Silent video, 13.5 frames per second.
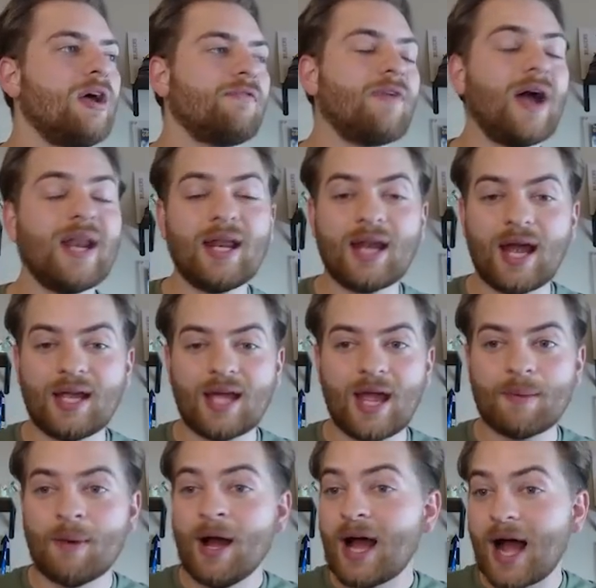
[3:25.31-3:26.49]
Friday night
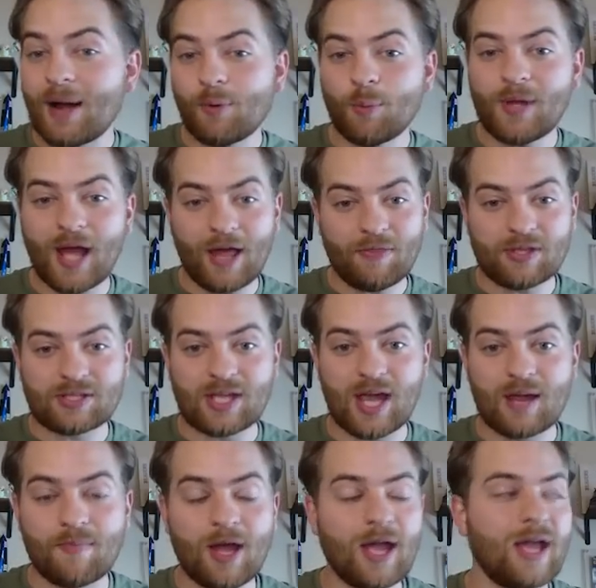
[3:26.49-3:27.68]
game. I will be at this
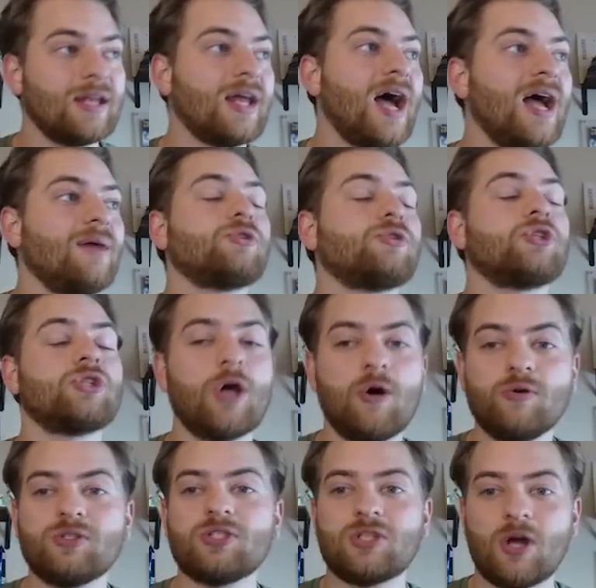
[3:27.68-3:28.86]
game, and I am
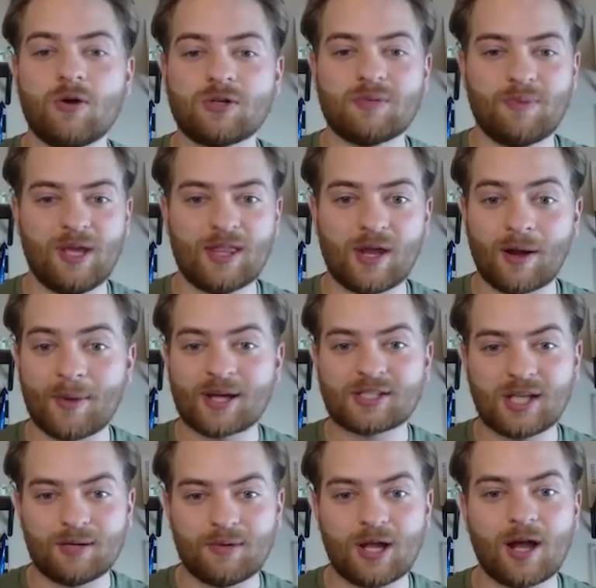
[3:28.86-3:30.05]
so stoked to be there. I'm actually
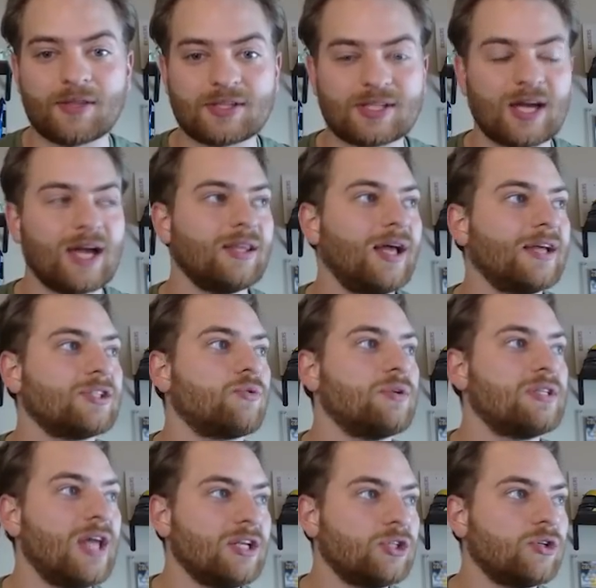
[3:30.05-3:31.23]
going to be on the sidelines,
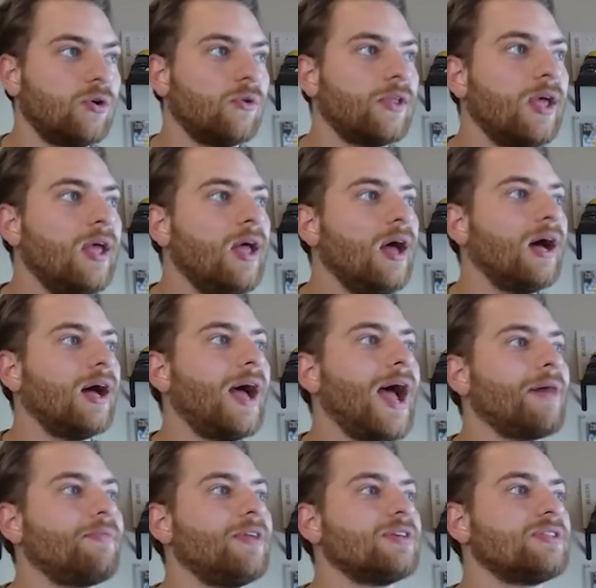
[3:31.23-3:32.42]
credentialed
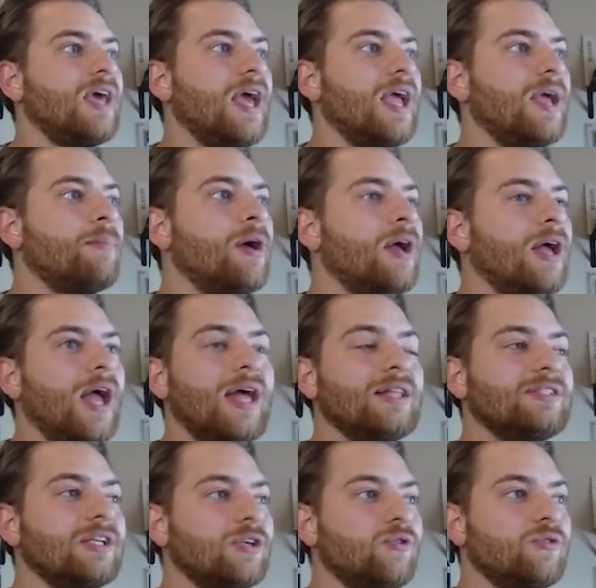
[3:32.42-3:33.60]
at this game, and
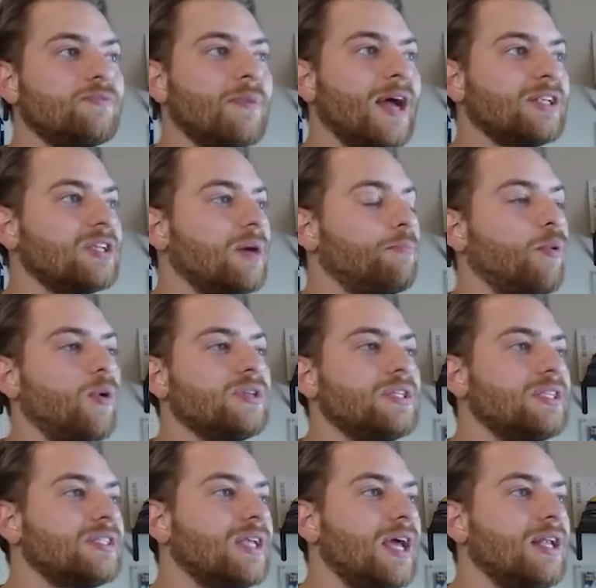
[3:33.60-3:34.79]
it's a huge matchup. Boise
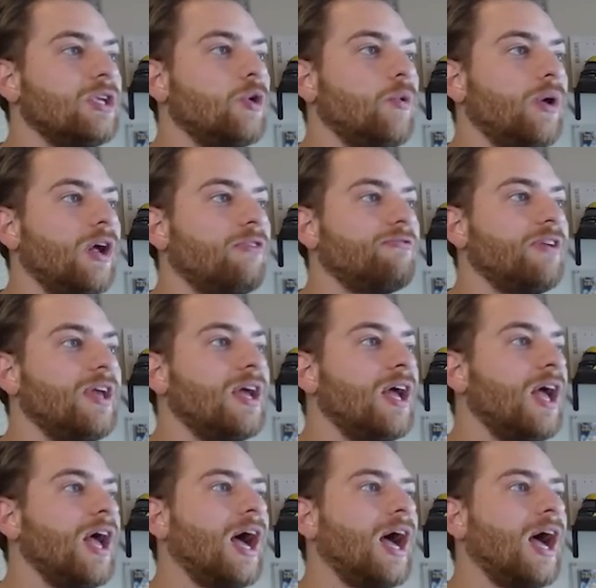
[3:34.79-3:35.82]
State, UNLV.